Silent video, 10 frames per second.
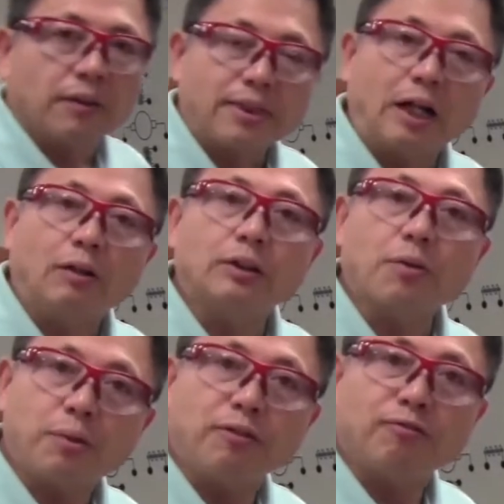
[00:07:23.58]
Now the
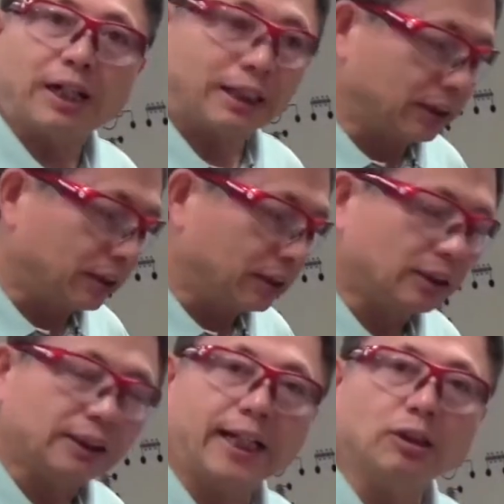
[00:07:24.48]
three-phase
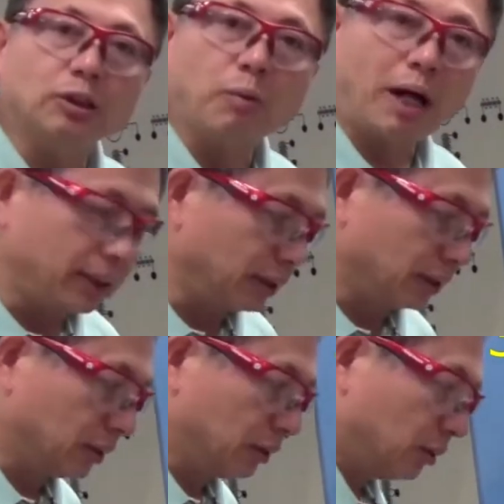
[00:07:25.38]
stator
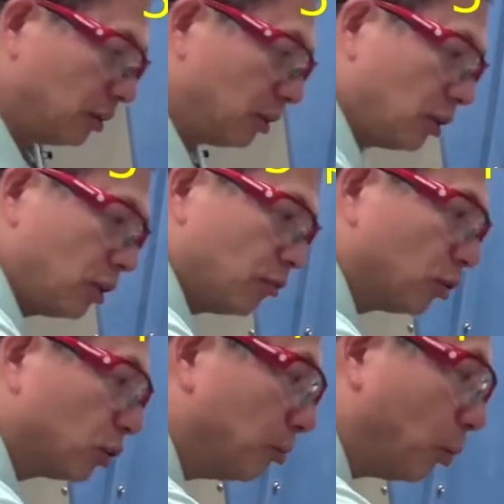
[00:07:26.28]
windings.
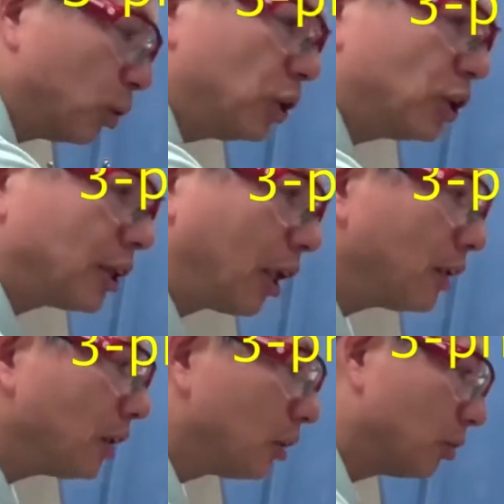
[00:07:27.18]
From the motor
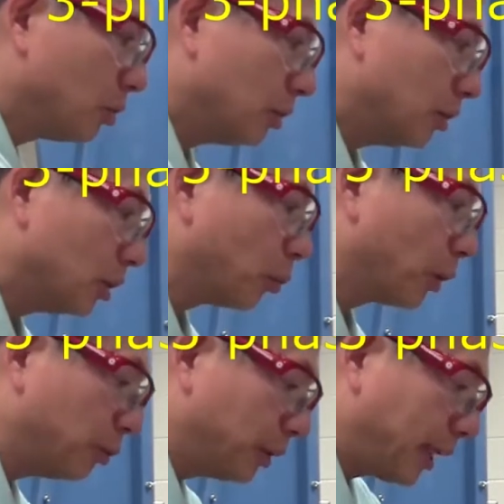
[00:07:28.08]
starts, this is
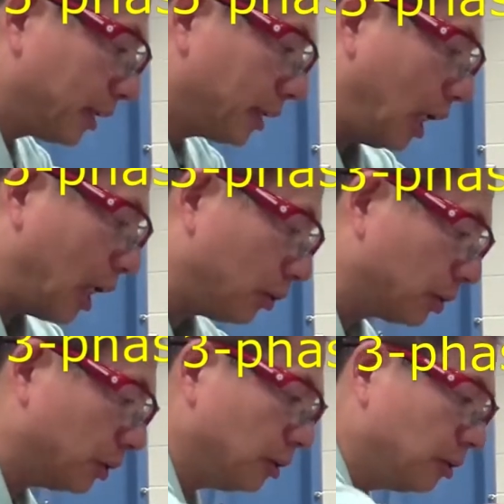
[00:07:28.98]
where we get
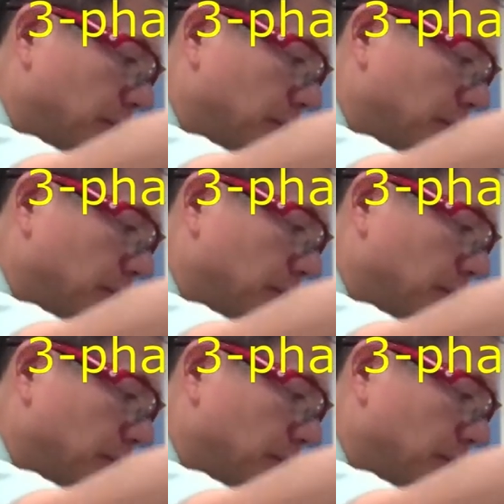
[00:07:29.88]
our